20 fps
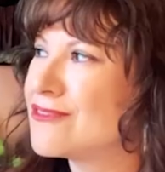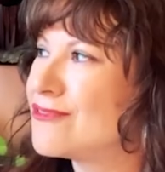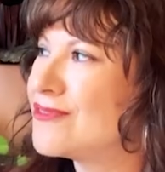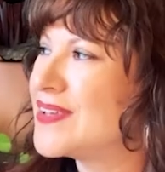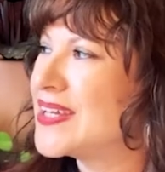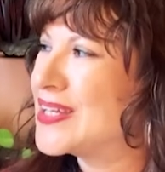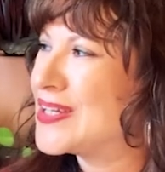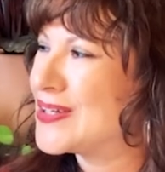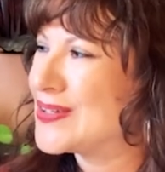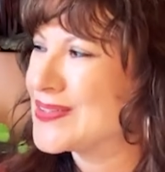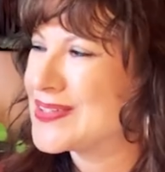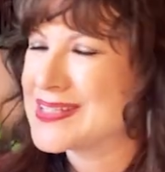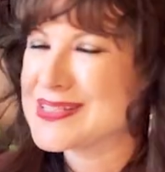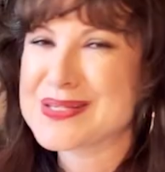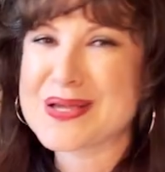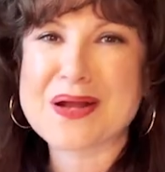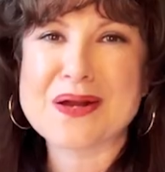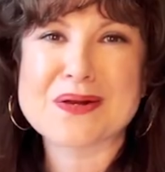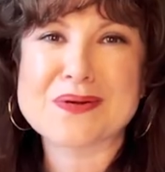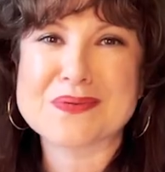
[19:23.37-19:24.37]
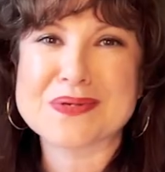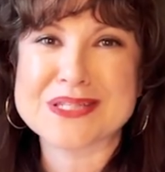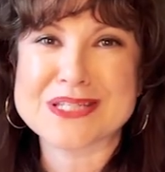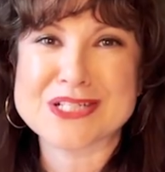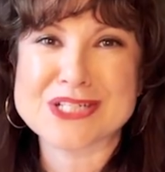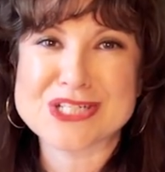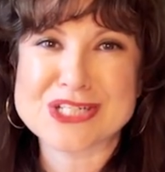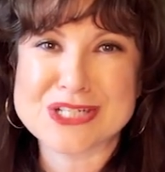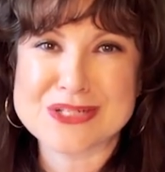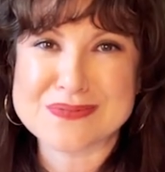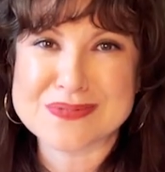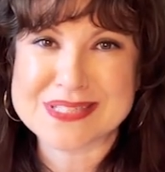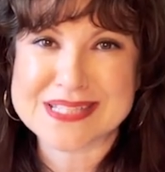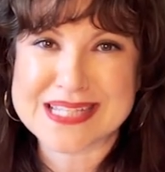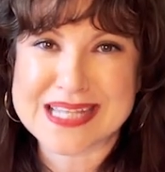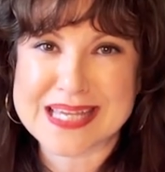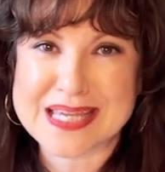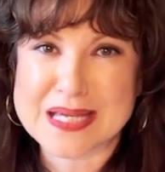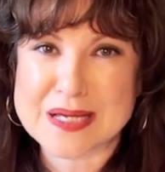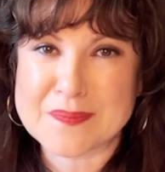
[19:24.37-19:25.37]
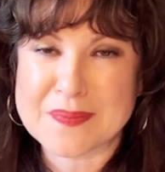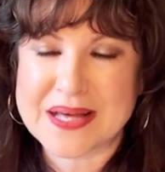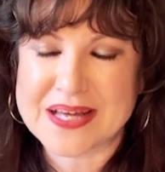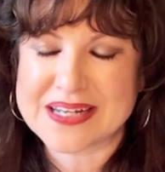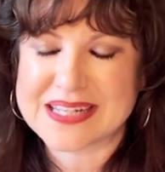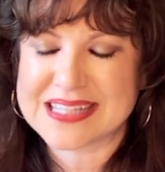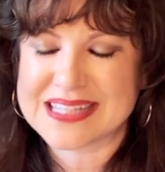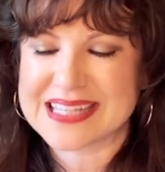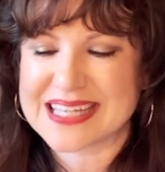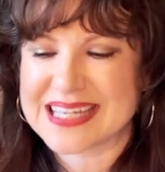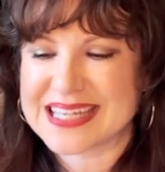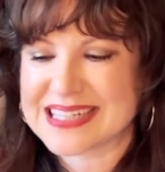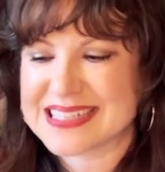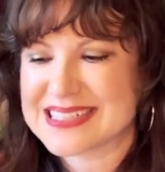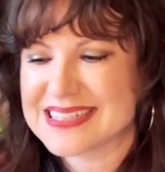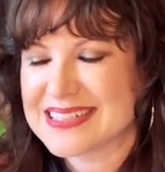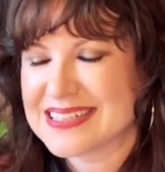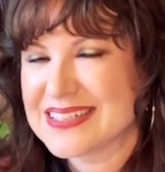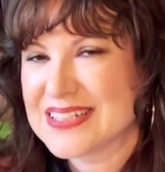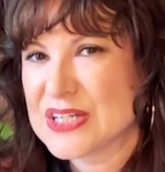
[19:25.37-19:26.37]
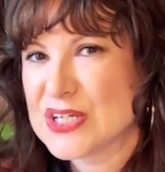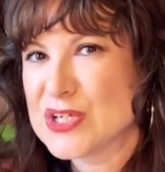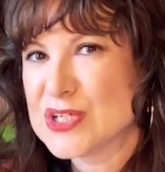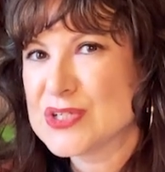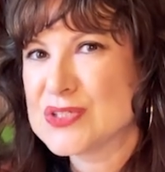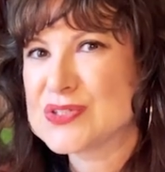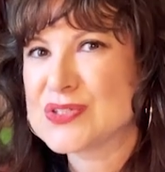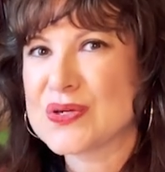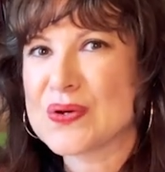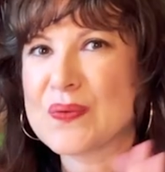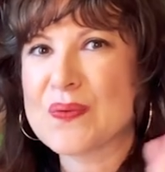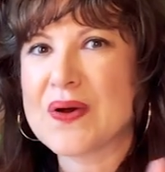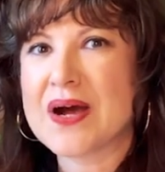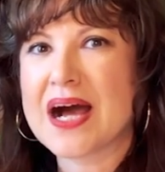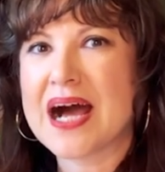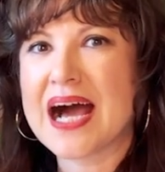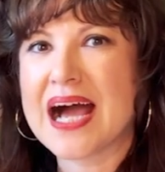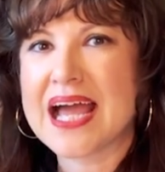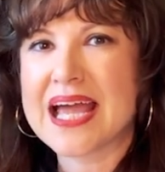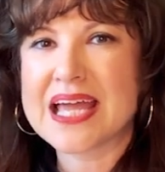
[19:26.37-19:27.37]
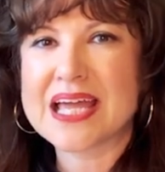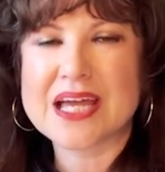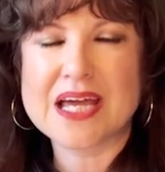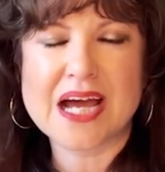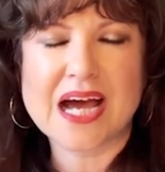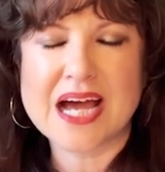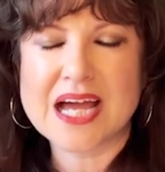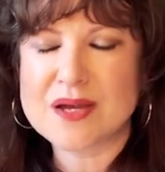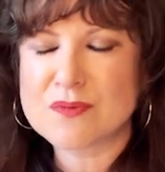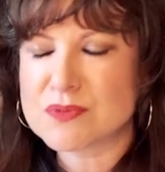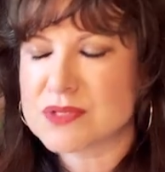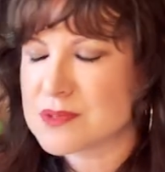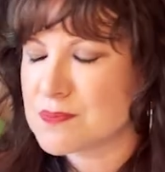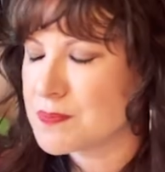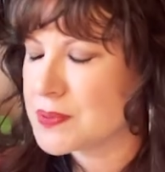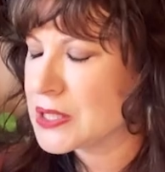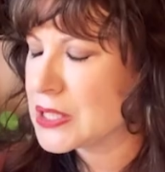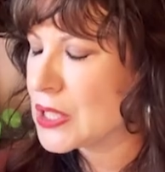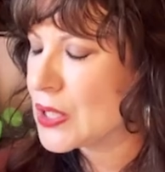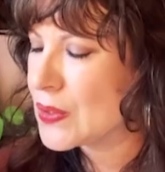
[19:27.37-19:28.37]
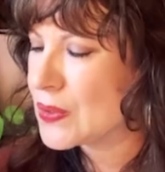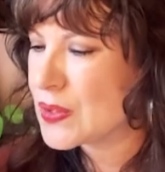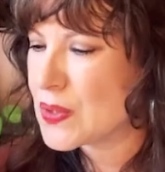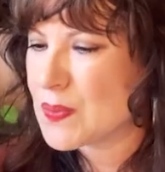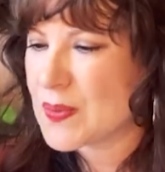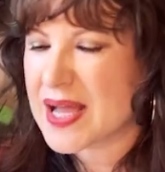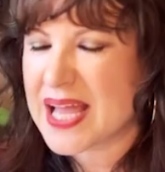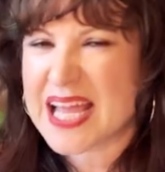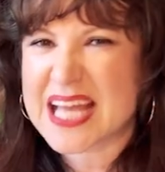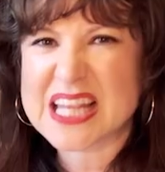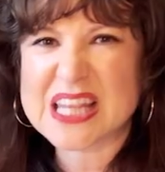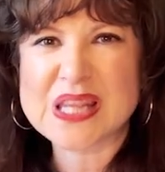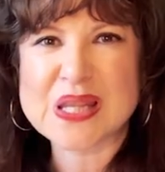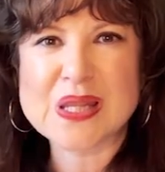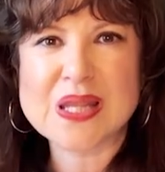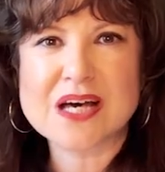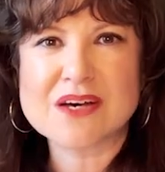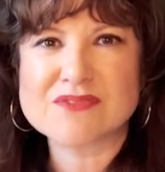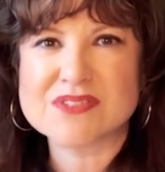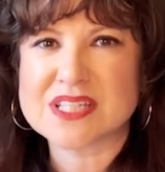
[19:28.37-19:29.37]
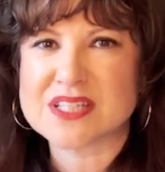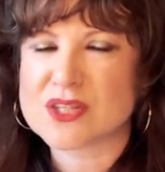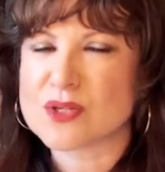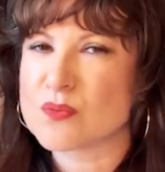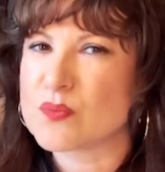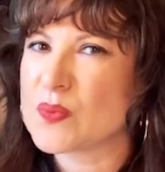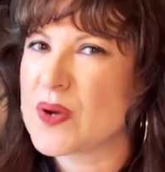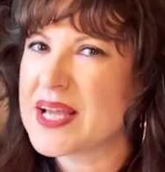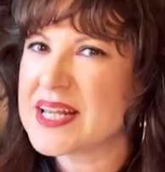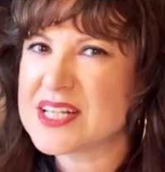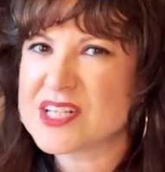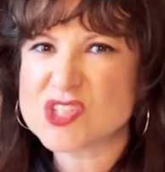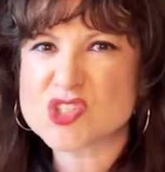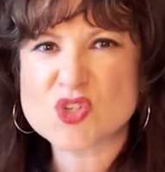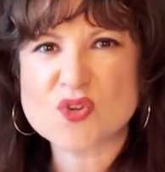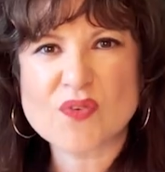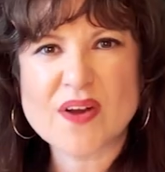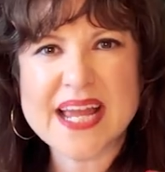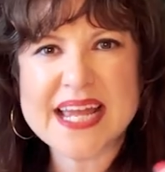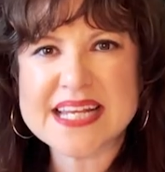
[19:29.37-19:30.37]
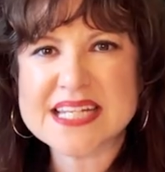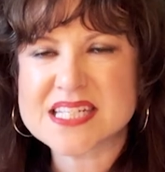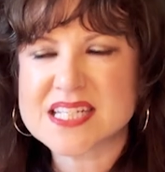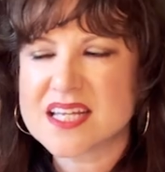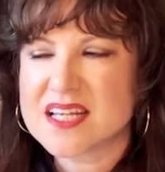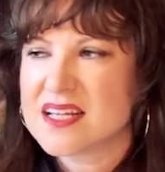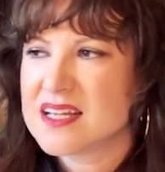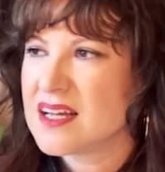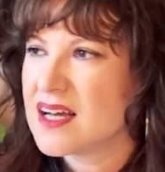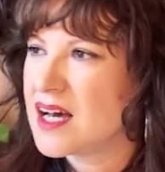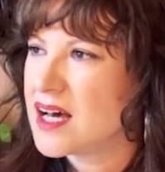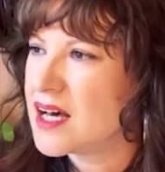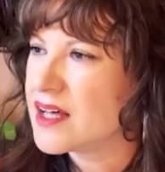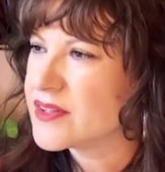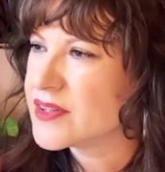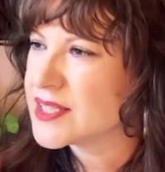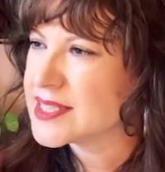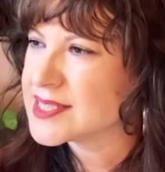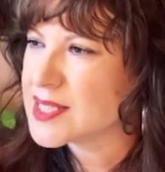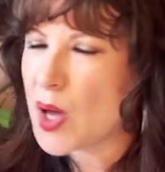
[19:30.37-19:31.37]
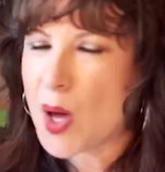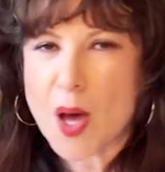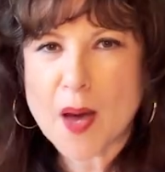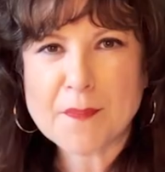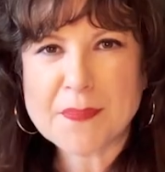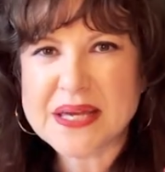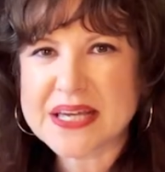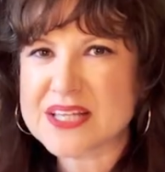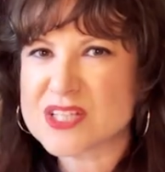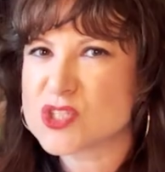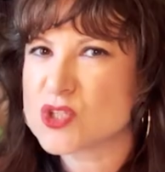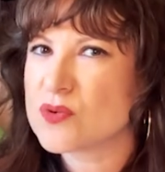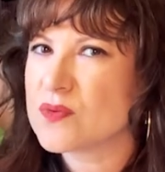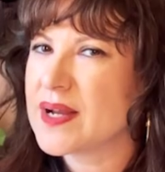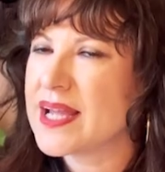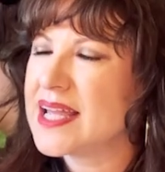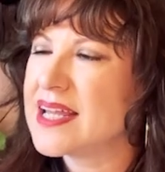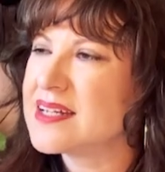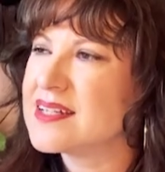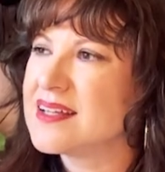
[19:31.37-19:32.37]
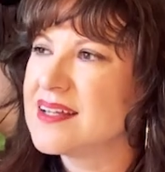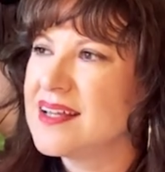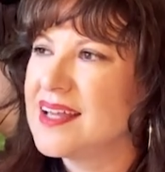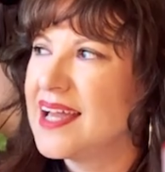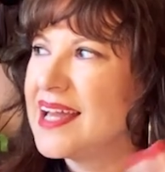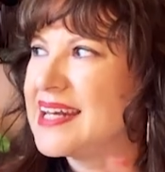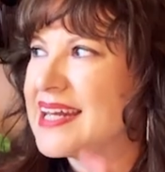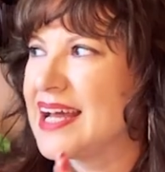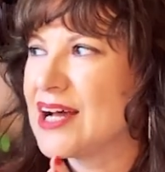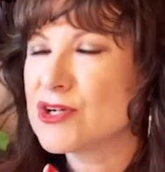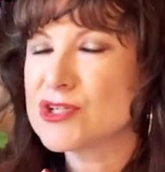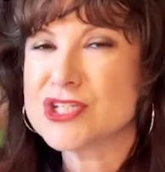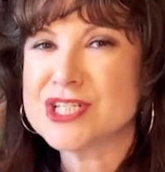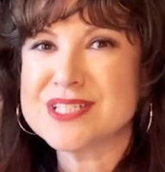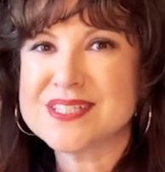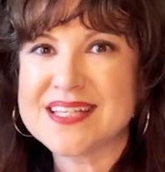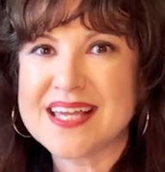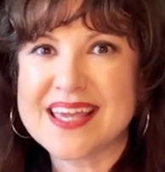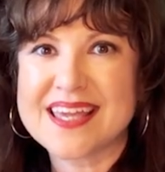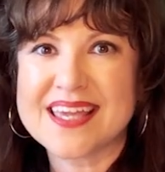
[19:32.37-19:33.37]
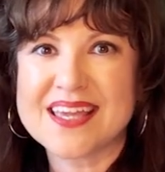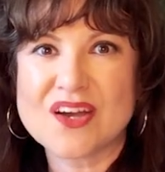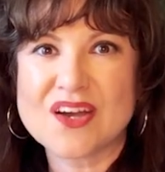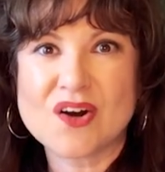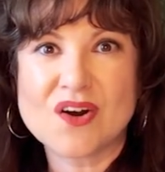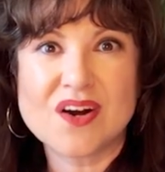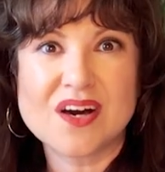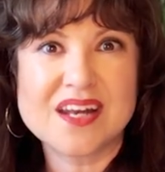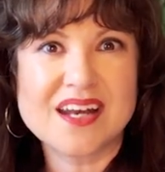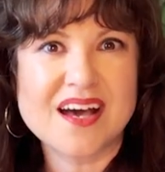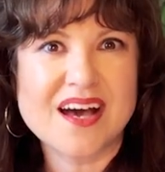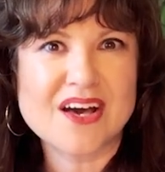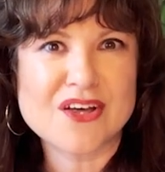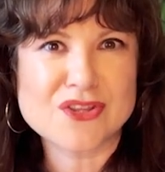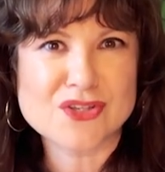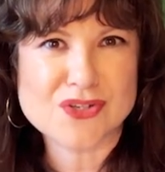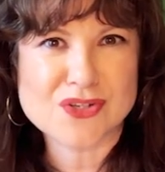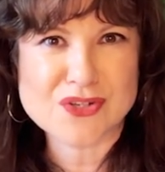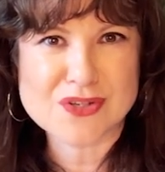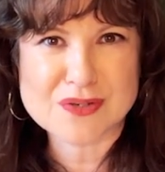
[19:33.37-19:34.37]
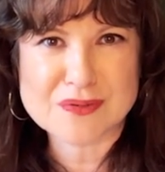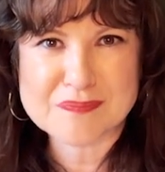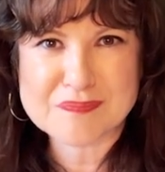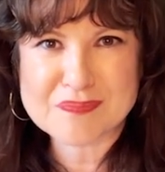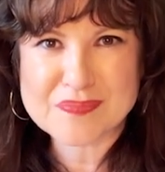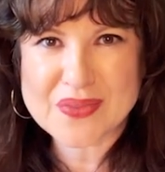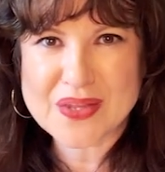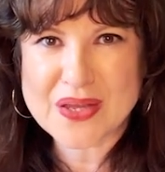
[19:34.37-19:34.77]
figure, this heroine that she was thinking about at night. So I was blown away, loved it. The writing's great. The topic is great. And now she's taking on other